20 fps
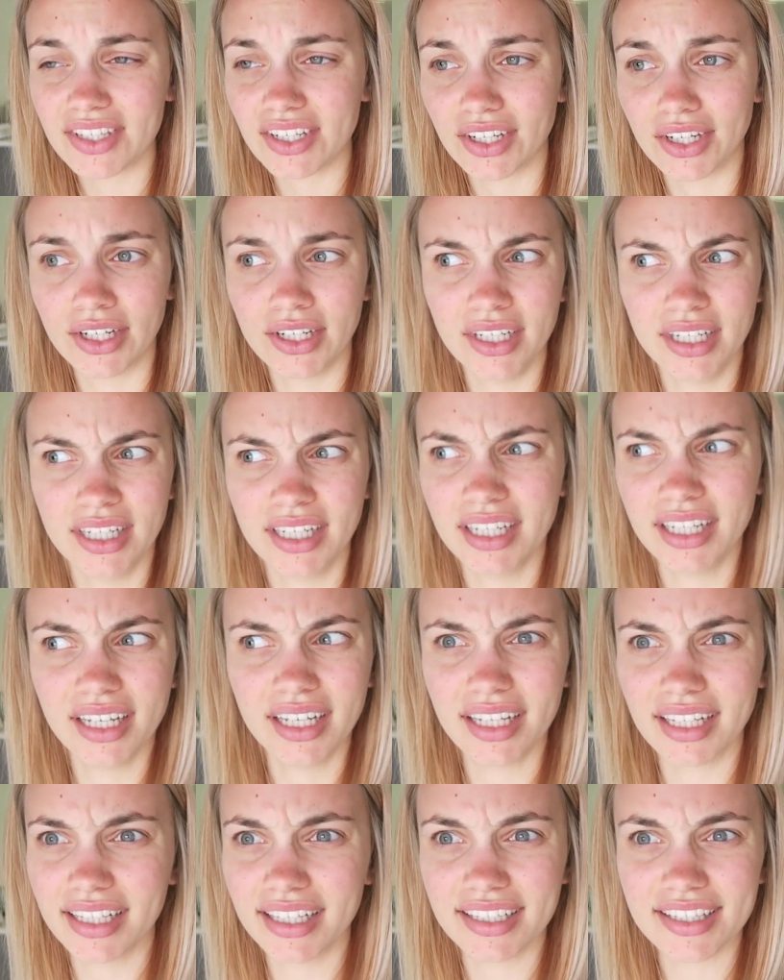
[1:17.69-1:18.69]
So
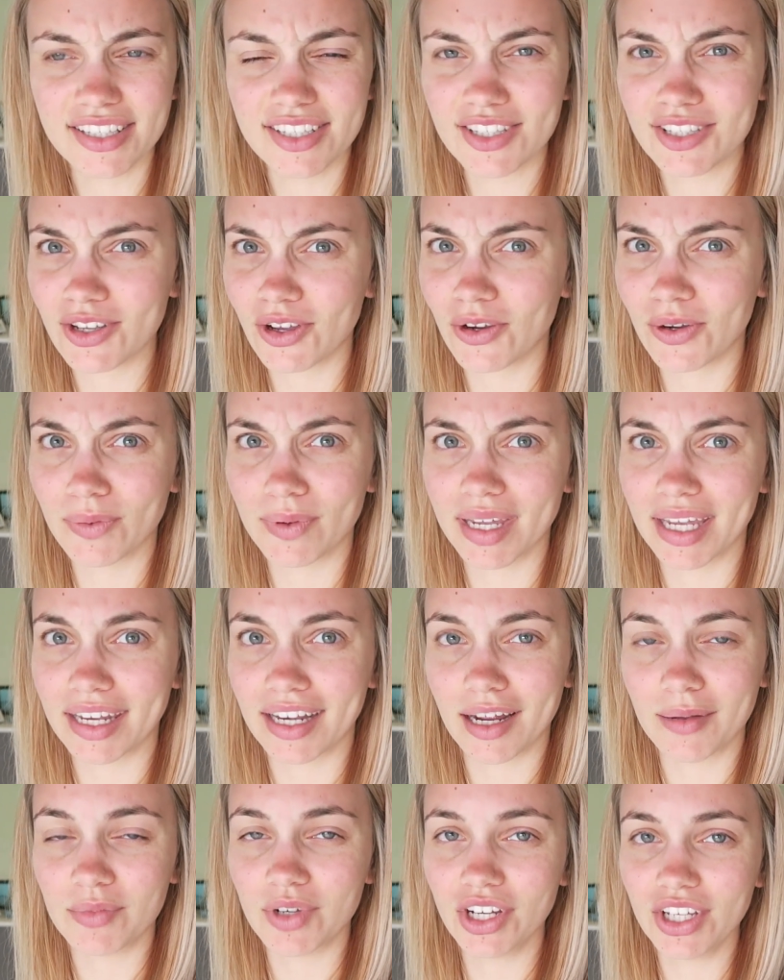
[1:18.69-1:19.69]

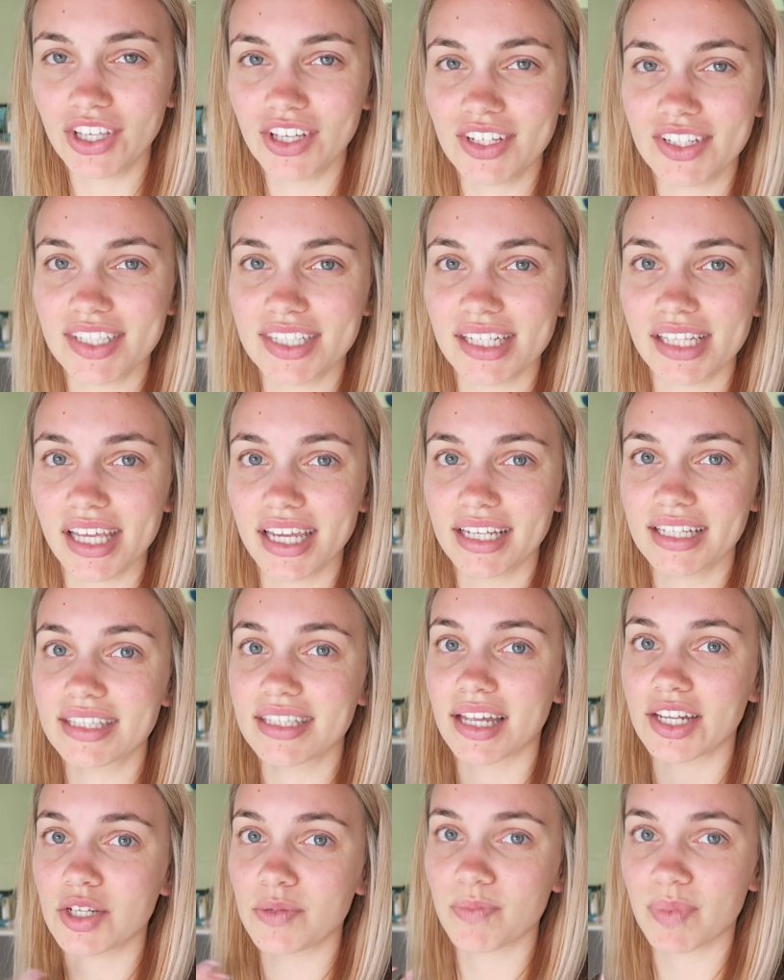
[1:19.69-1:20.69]
weird. I'm not used to like
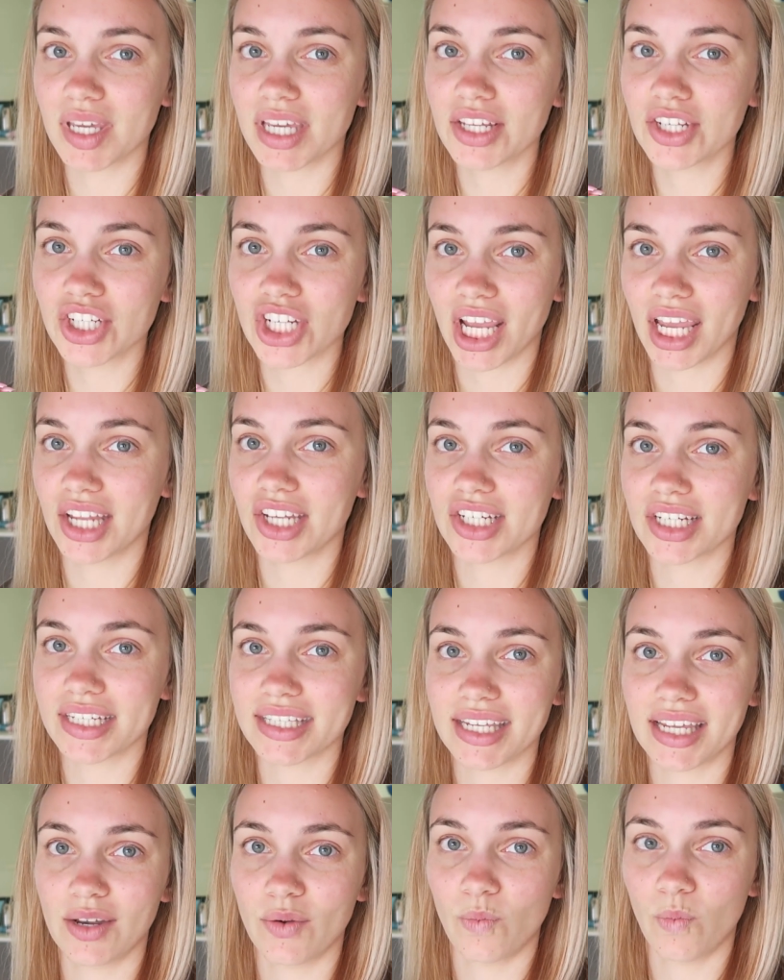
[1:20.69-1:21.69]
such big
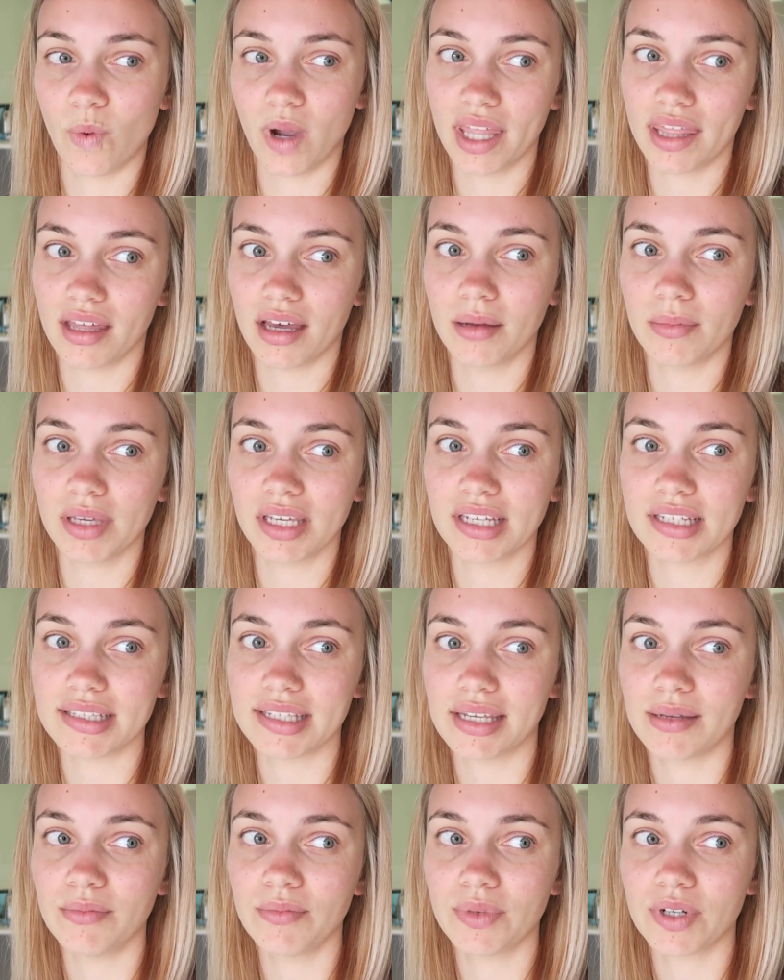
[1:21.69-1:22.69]
changes in weather,
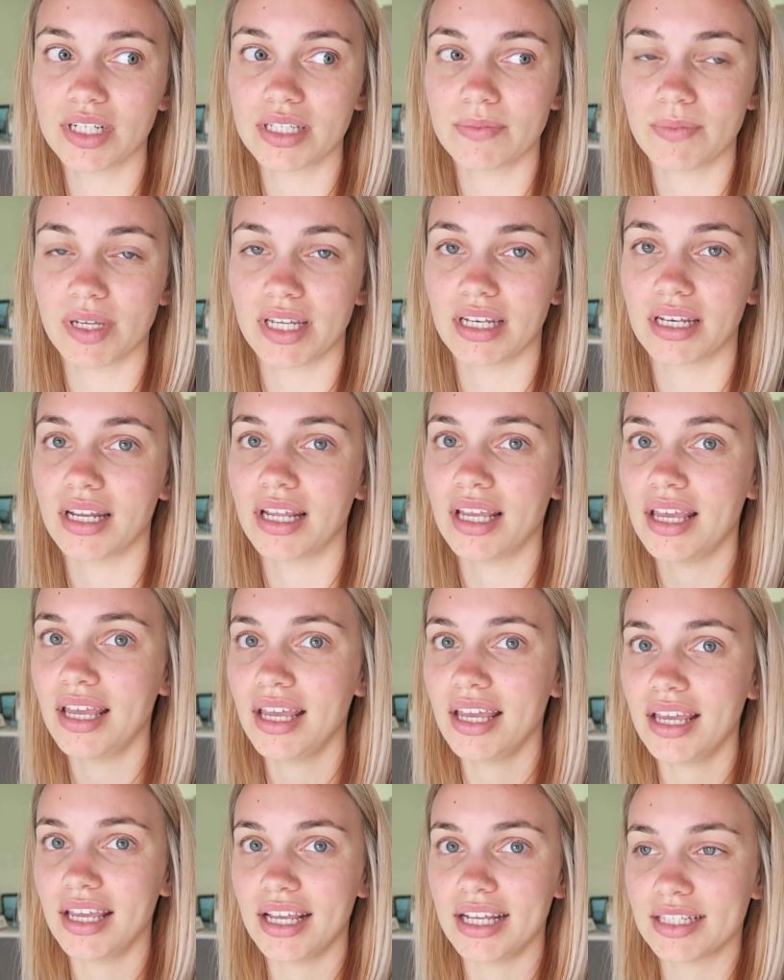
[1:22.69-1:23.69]
because in
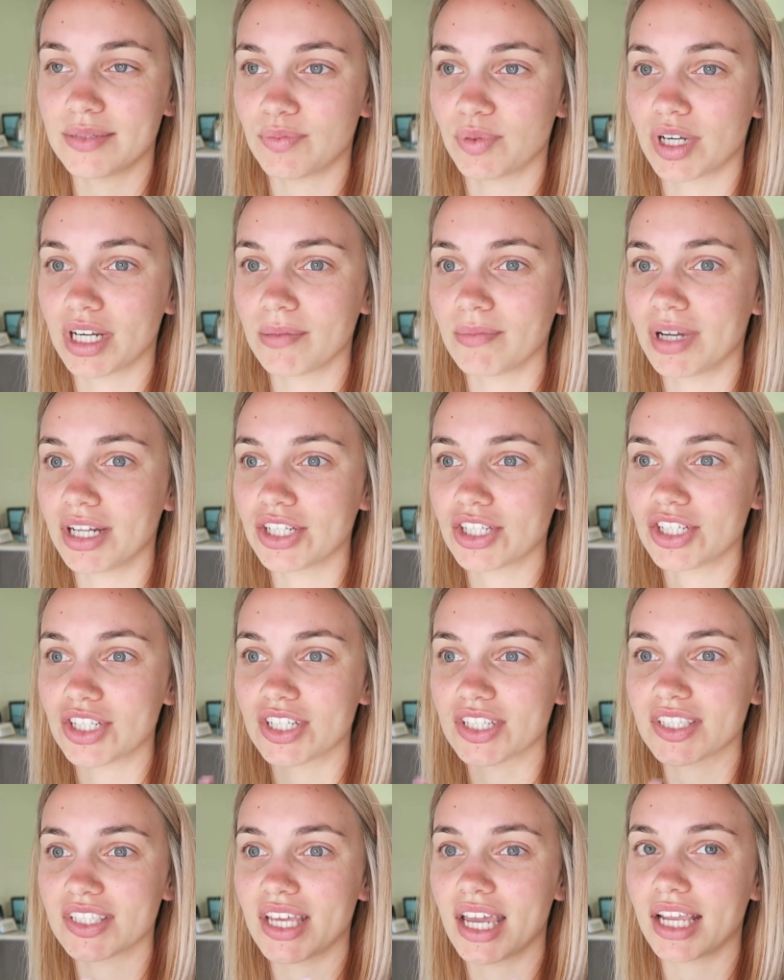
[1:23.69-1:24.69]
Brisbane, it's pretty much
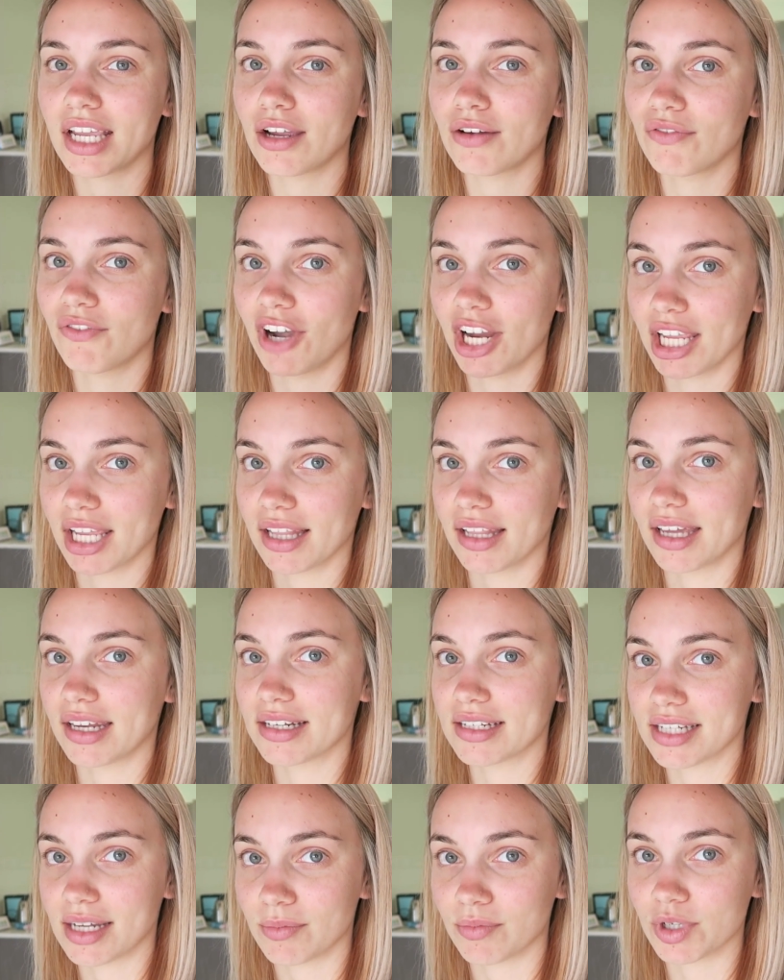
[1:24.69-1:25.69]
just like a
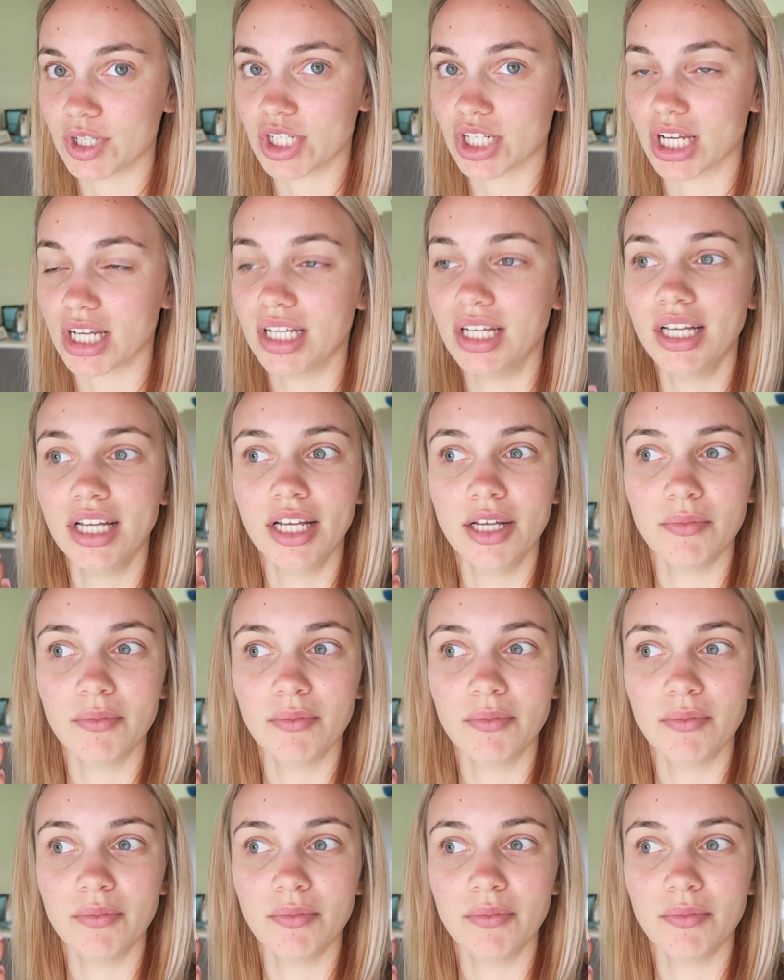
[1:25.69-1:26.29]
regulated temperature.